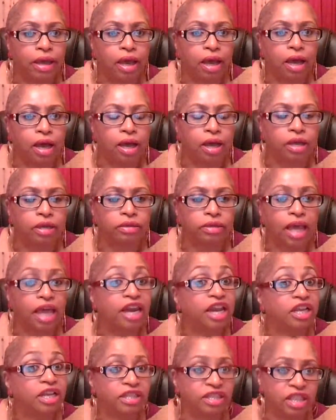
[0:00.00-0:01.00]
and
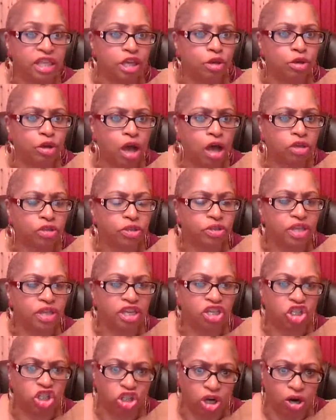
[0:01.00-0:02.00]
I also
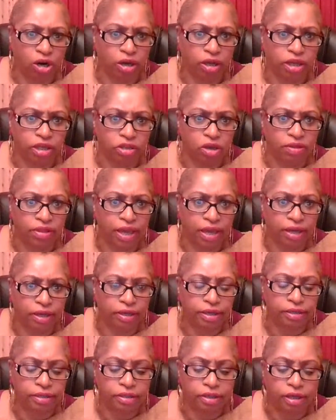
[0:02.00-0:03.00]
think shark is on that
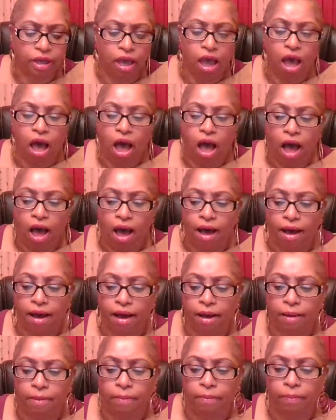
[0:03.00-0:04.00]
list.
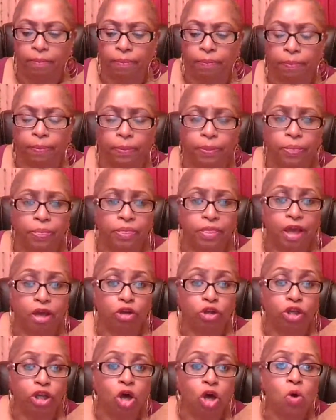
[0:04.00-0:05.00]
Um, Now,
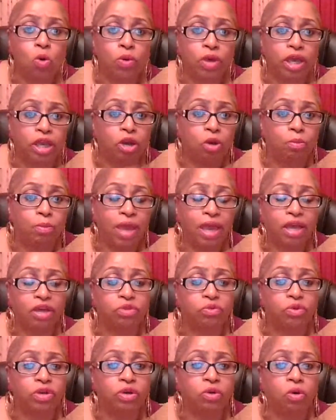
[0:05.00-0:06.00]
low in
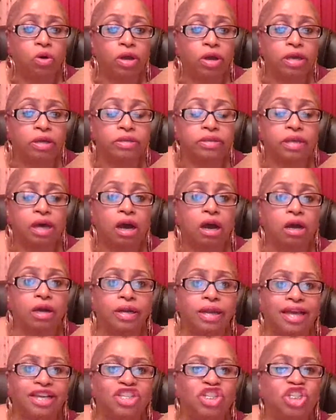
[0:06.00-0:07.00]
omega-3 oils are
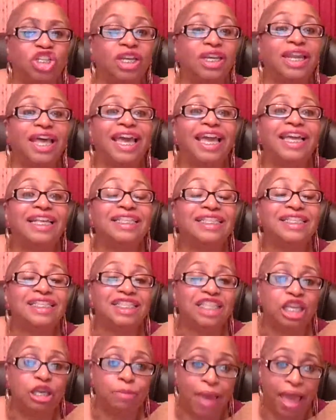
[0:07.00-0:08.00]
like Chilean
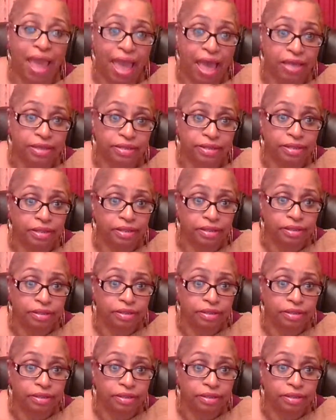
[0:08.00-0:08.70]
sea bass,